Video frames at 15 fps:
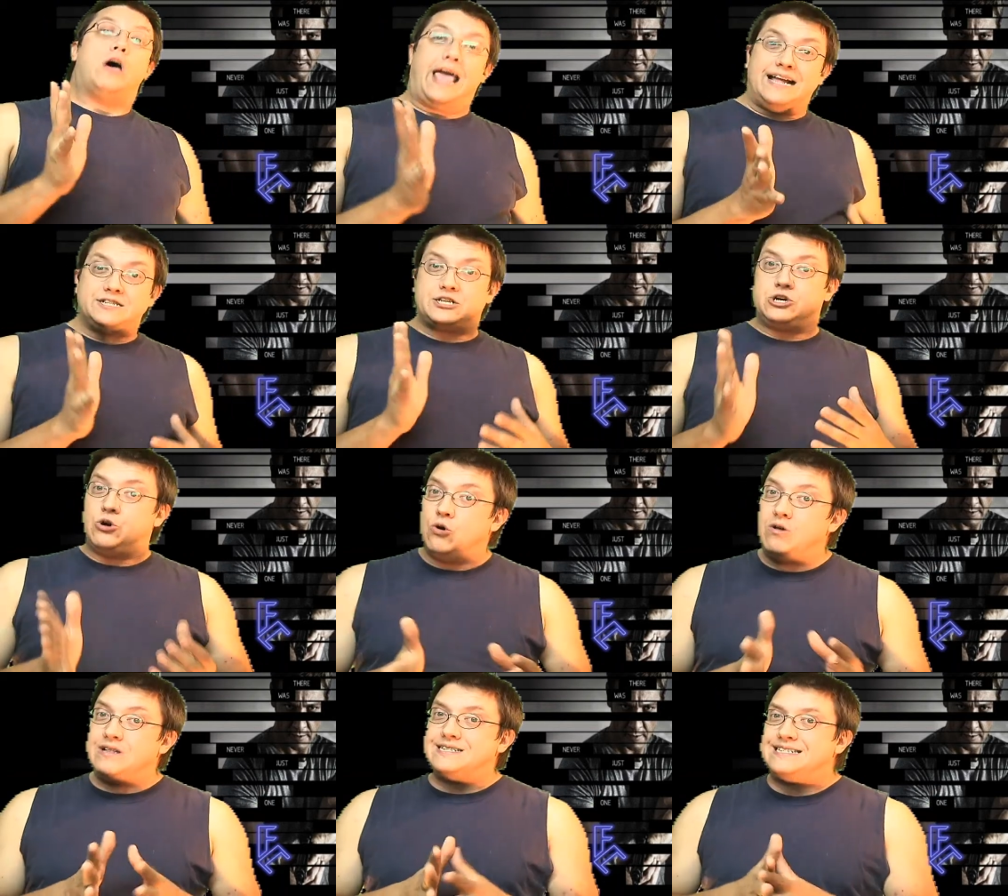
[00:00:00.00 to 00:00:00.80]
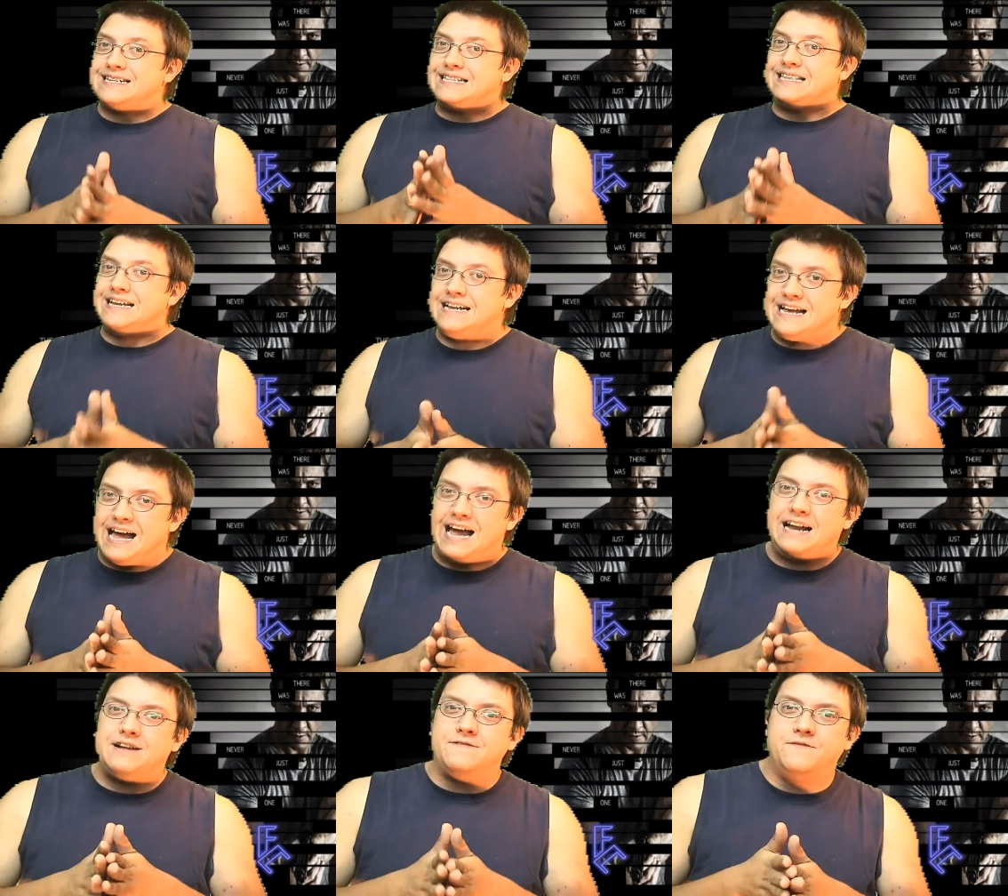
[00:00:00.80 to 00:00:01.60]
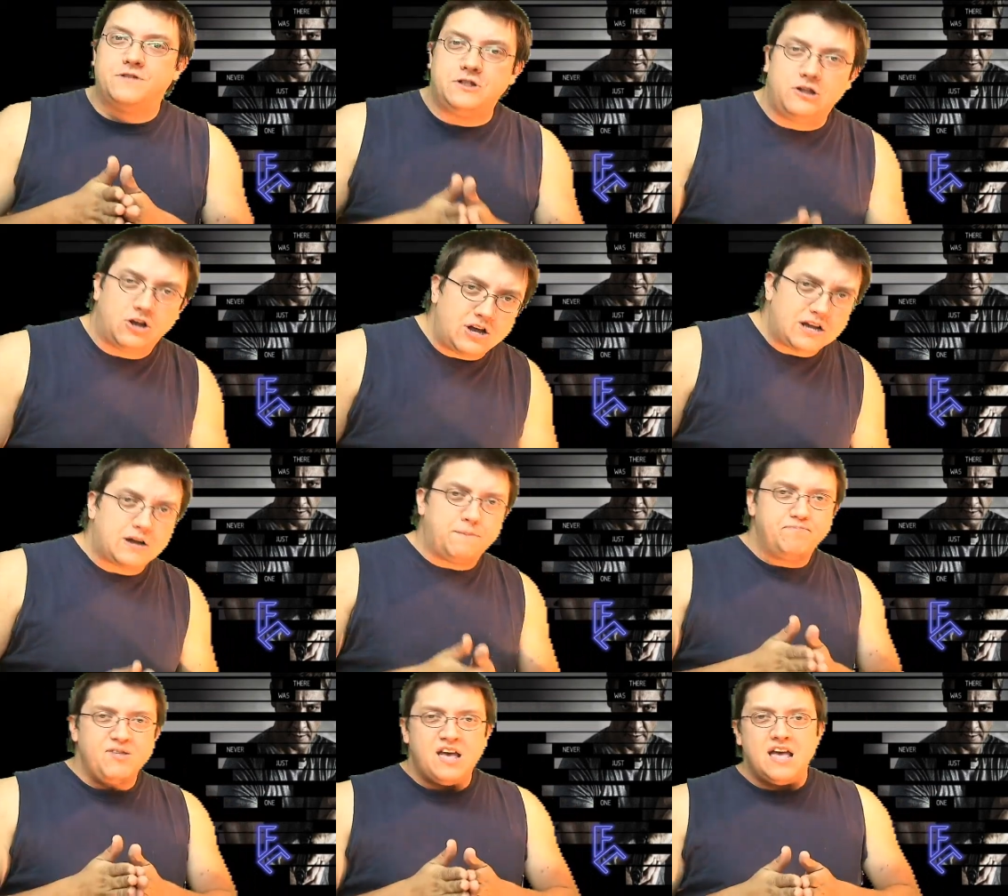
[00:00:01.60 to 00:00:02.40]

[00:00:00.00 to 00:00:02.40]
as cool as it did kind of look,